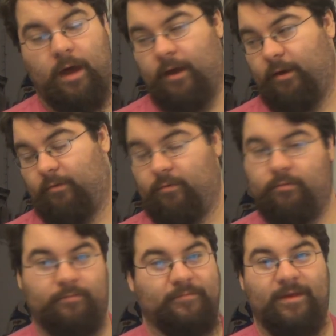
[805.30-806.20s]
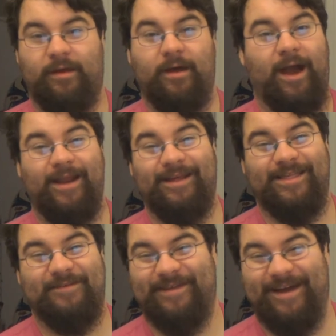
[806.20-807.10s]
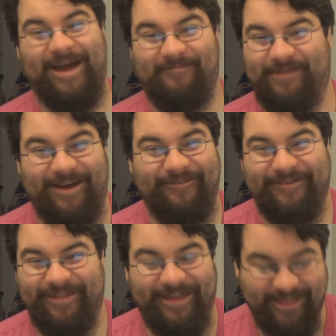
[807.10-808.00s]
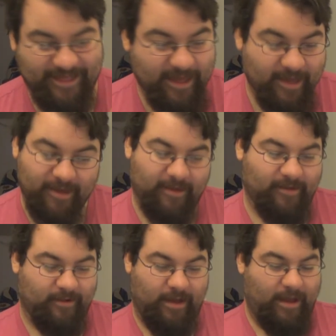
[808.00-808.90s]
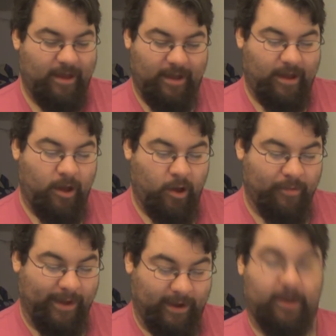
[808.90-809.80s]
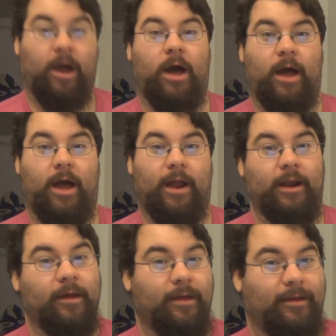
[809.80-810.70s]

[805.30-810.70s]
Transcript: I need something happy after this. Oh my god.